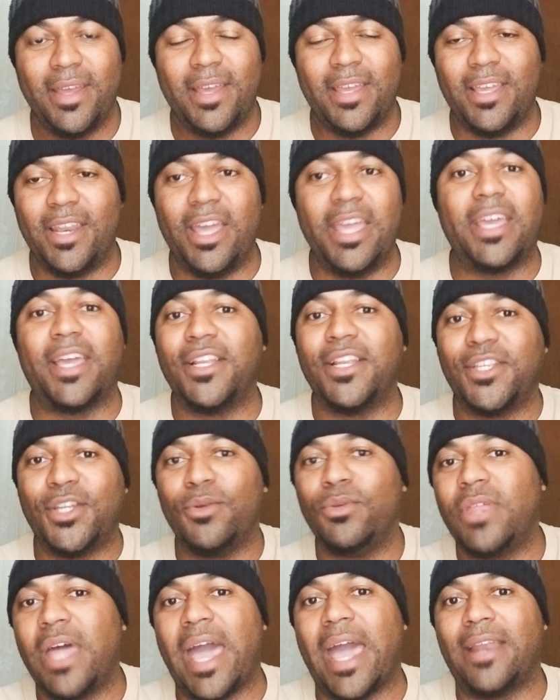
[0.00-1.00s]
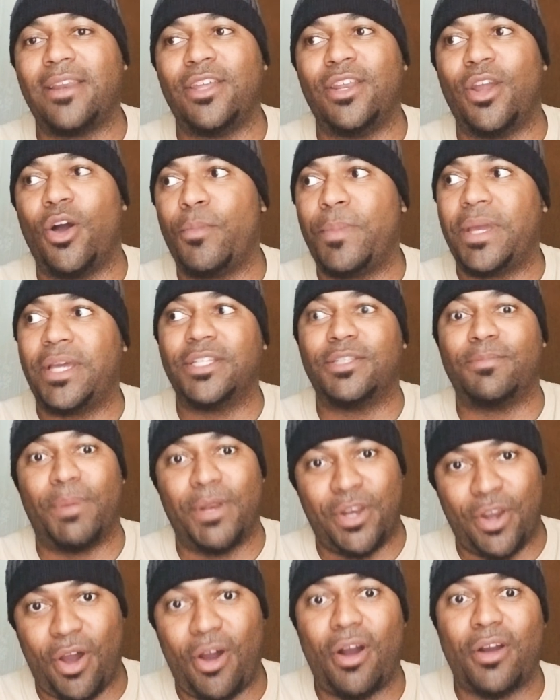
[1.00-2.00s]
You know, you could do that. You know, because
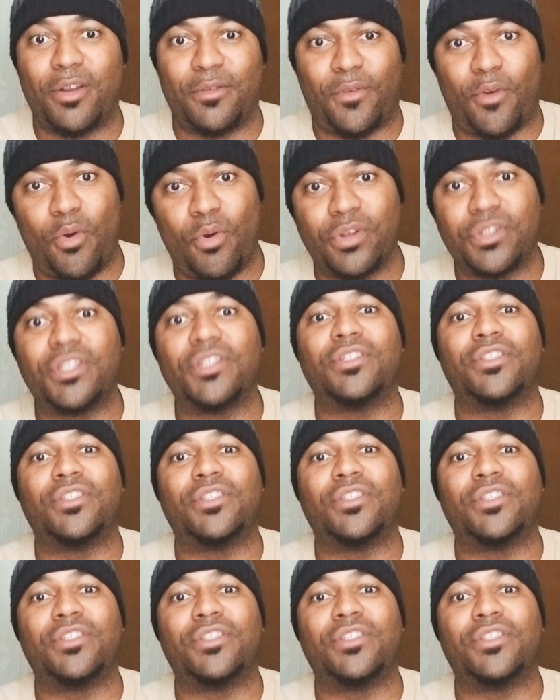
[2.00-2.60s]
Bernard, of course,